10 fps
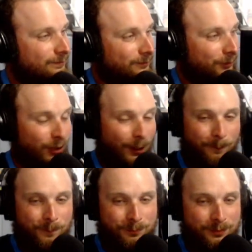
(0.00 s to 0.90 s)
So,
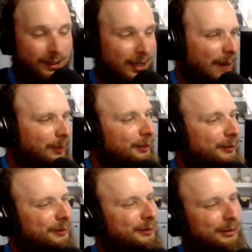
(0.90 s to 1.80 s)
I
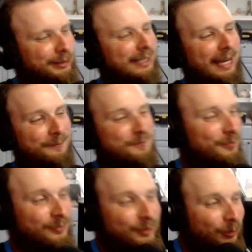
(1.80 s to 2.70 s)
mean, yeah.
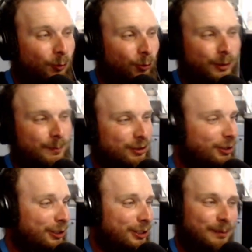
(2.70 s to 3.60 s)
We're only
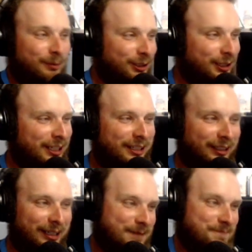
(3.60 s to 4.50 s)
missing the temple ticket, and,
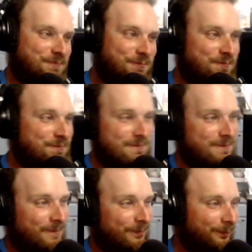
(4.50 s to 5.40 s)
like,
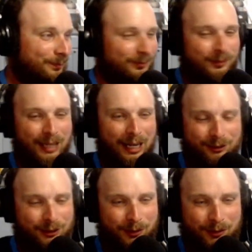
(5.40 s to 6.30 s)
yeah, I don't
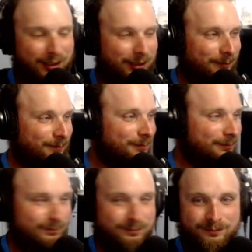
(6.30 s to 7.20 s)
think we even need it.
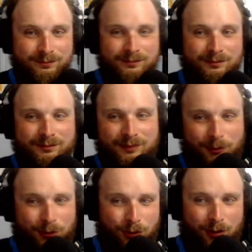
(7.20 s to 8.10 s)
I think
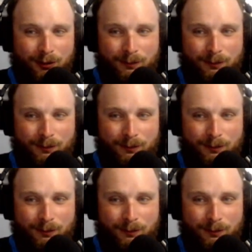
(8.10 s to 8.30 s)
we're strong.